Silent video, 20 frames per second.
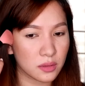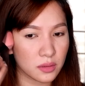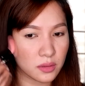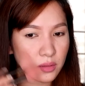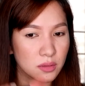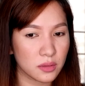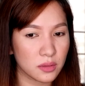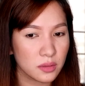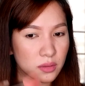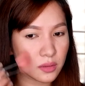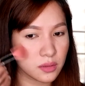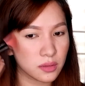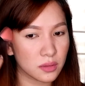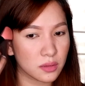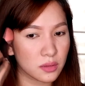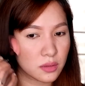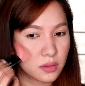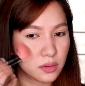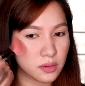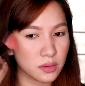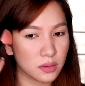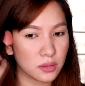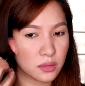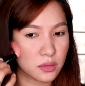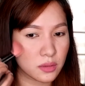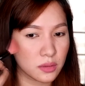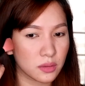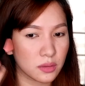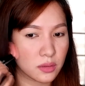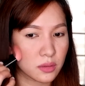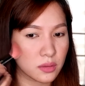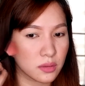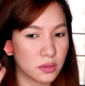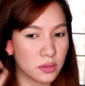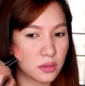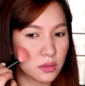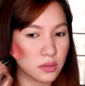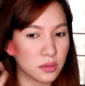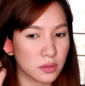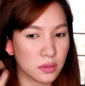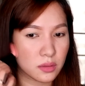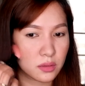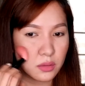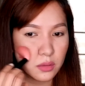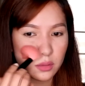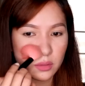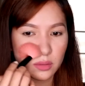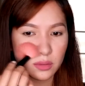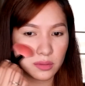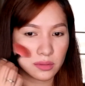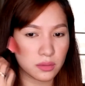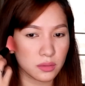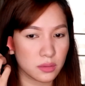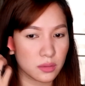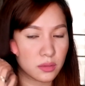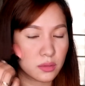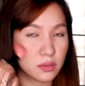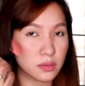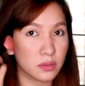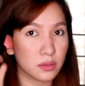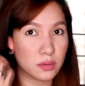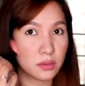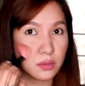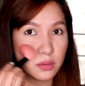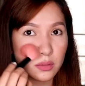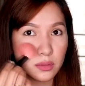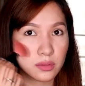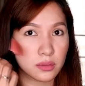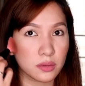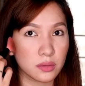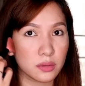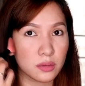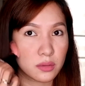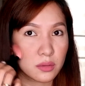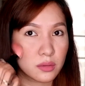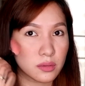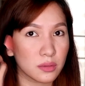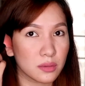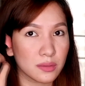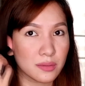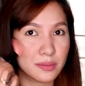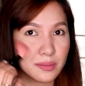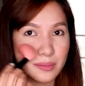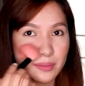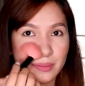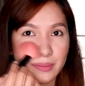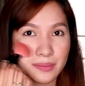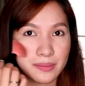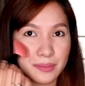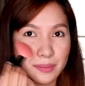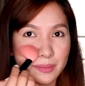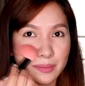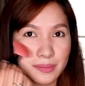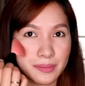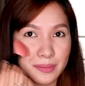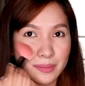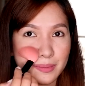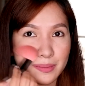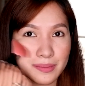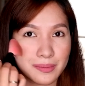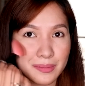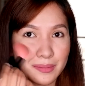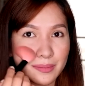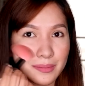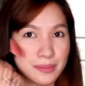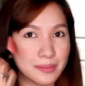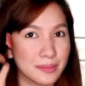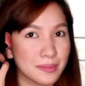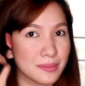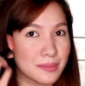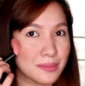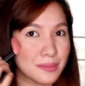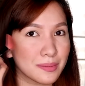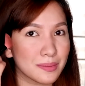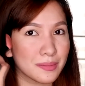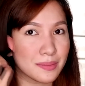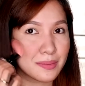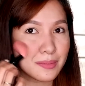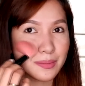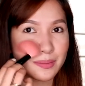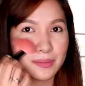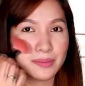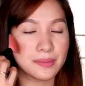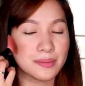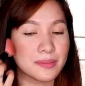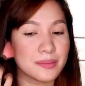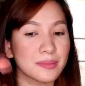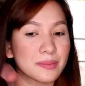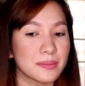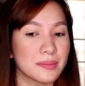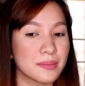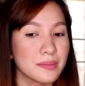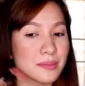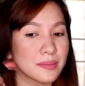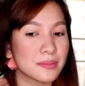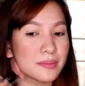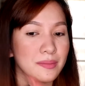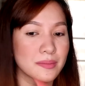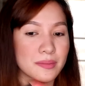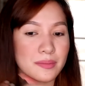[no speech]